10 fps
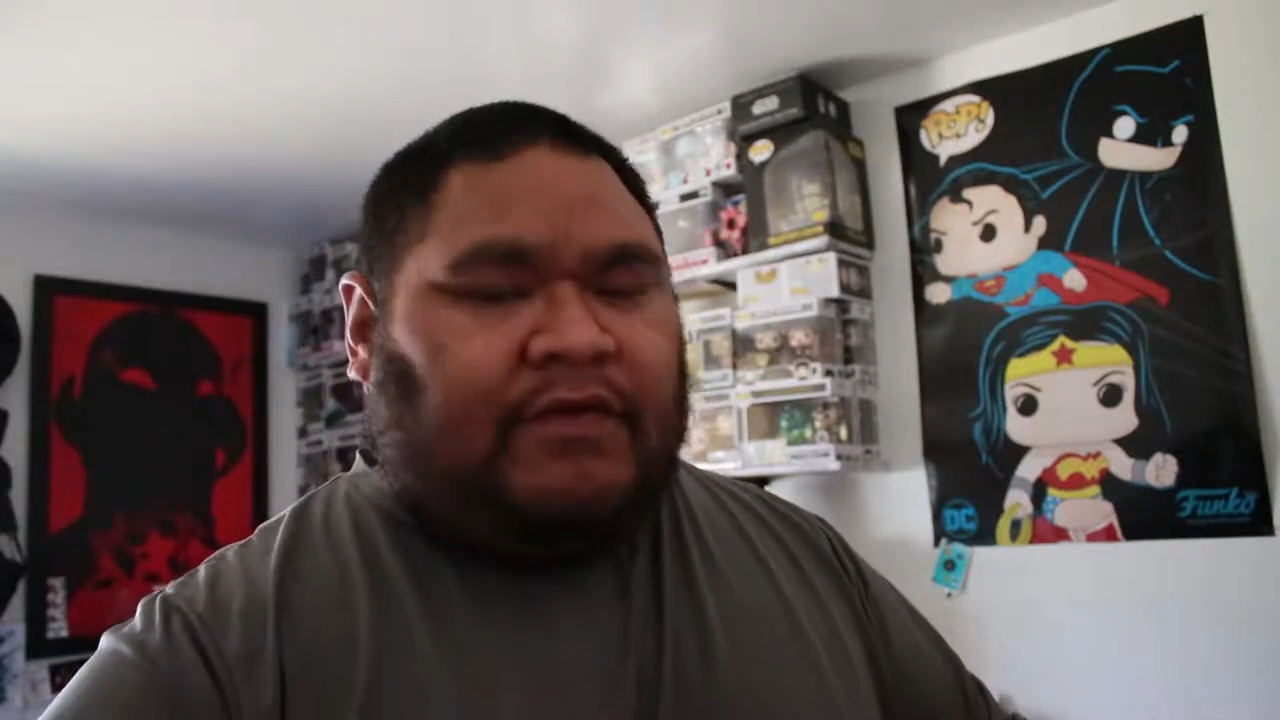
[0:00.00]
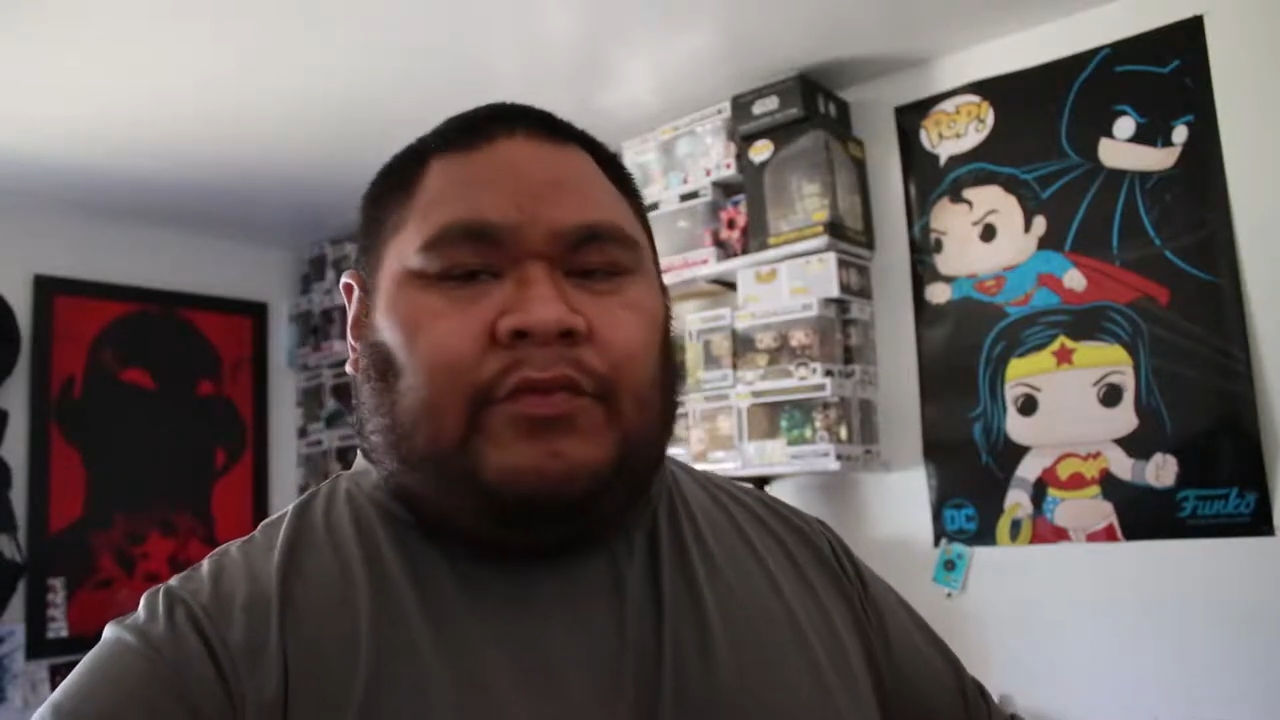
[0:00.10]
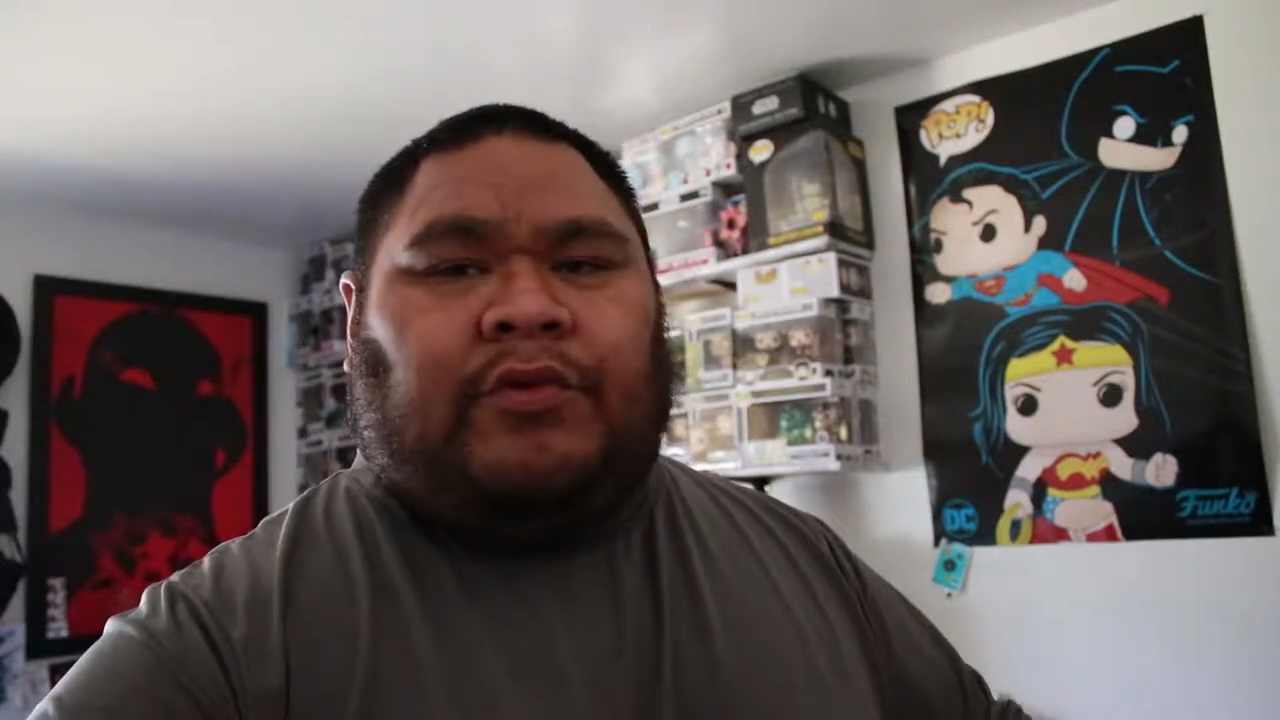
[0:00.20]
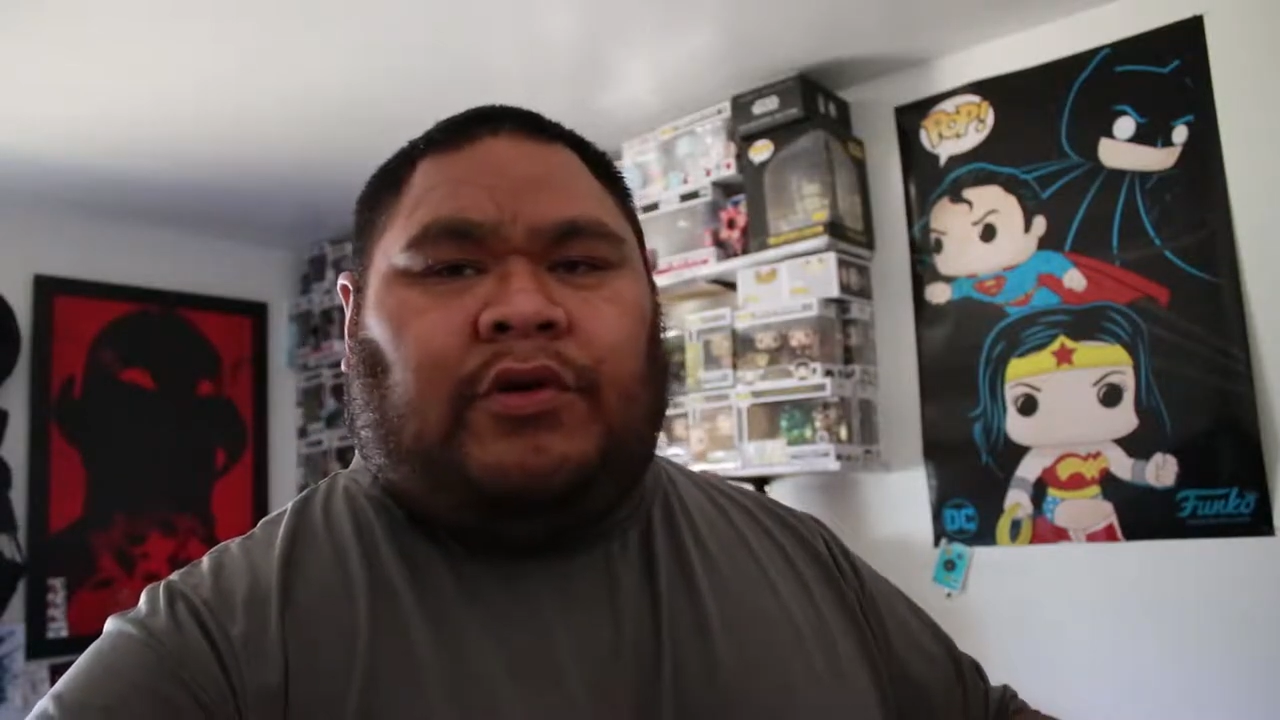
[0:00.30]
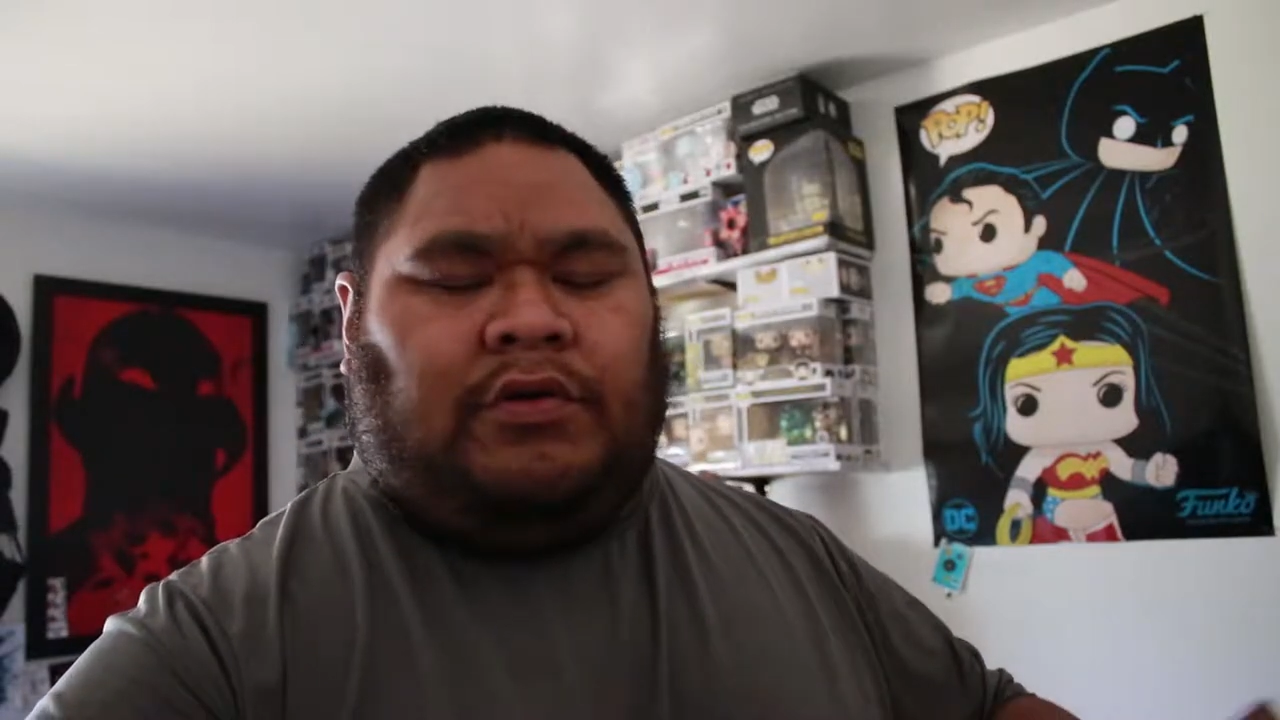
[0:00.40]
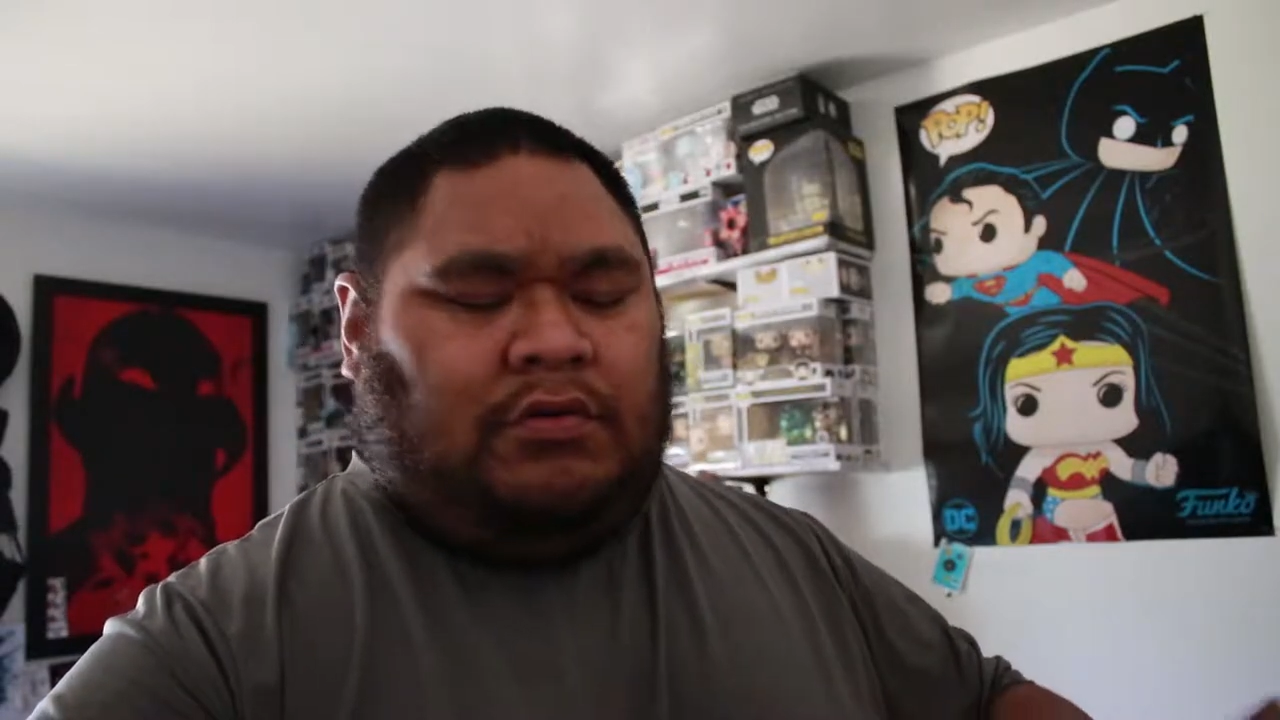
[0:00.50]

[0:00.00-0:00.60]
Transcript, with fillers: dollars or more.